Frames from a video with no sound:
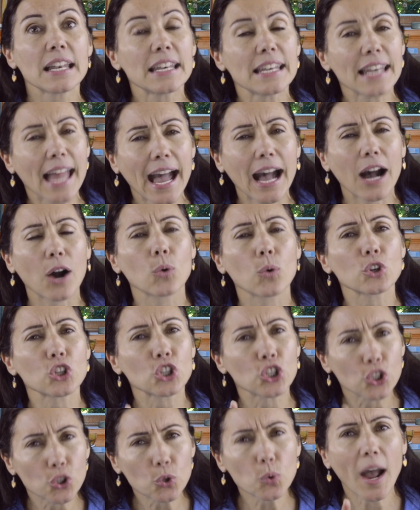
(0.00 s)
Now
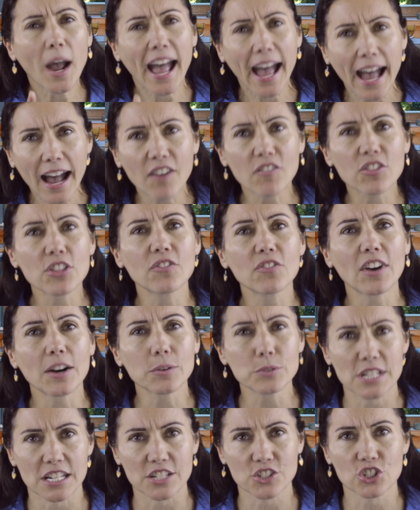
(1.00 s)
you have the
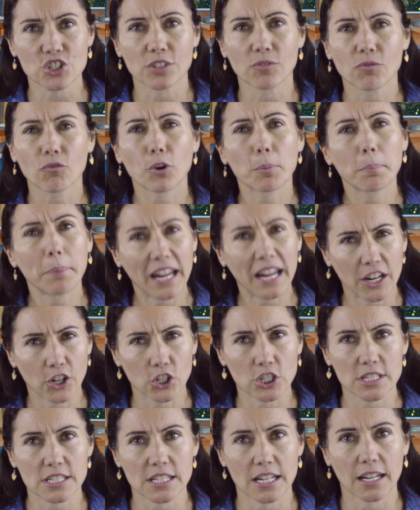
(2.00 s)
foundation for
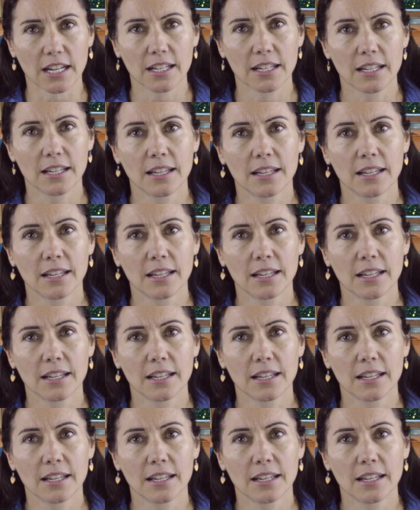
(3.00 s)
parenting,